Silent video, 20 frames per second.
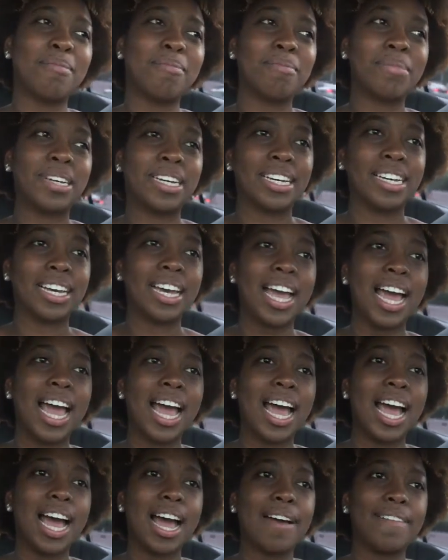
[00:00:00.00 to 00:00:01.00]
But
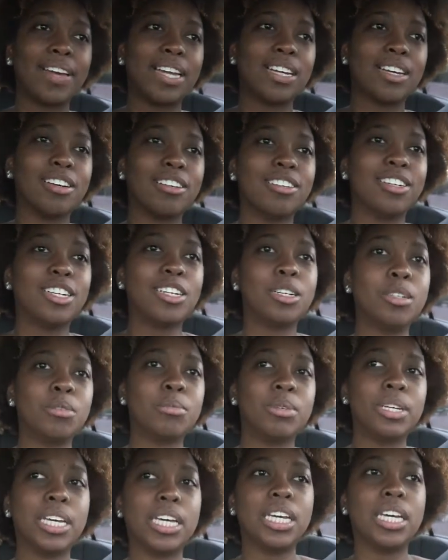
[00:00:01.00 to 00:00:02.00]
I'm gonna go
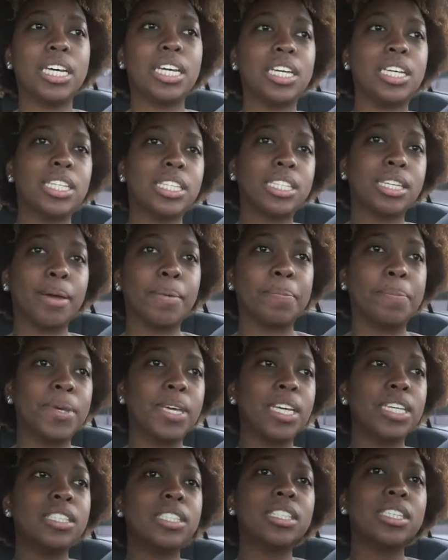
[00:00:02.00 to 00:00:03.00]
home and eat some
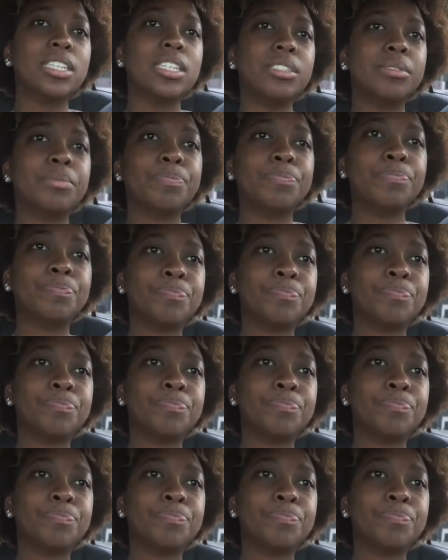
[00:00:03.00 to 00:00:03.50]
pizza.